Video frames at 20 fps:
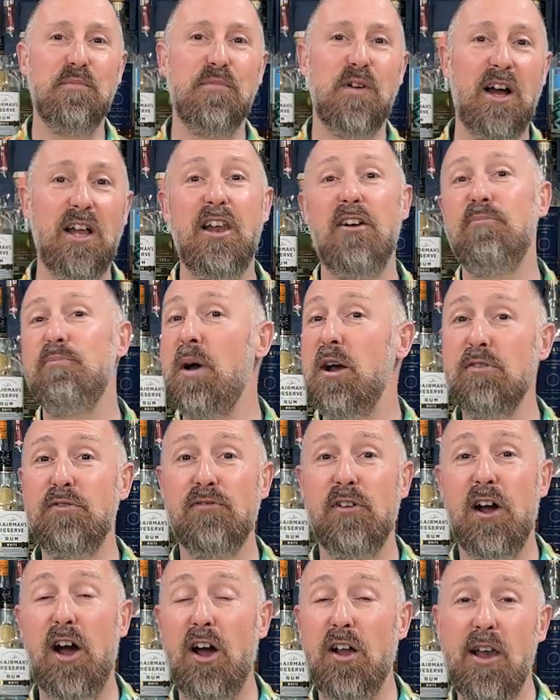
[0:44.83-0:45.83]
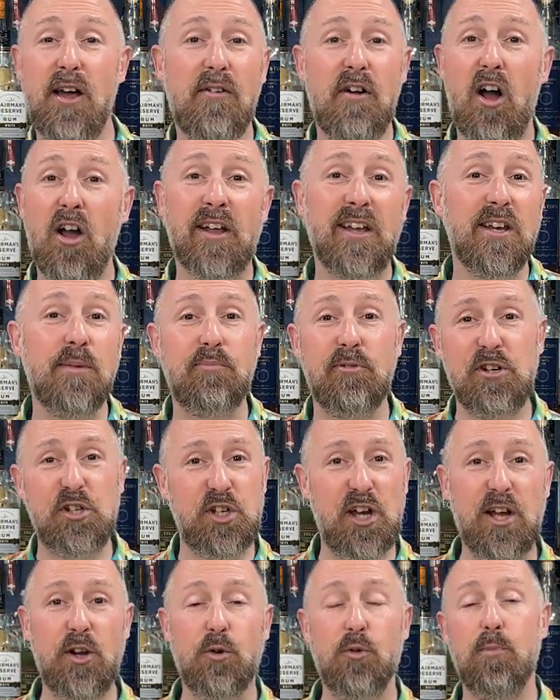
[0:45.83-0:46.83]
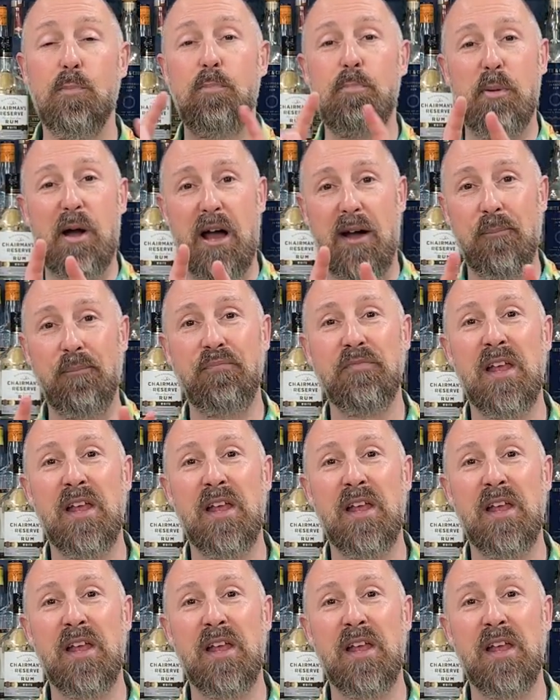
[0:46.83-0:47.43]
I love both, I can appreciate all, but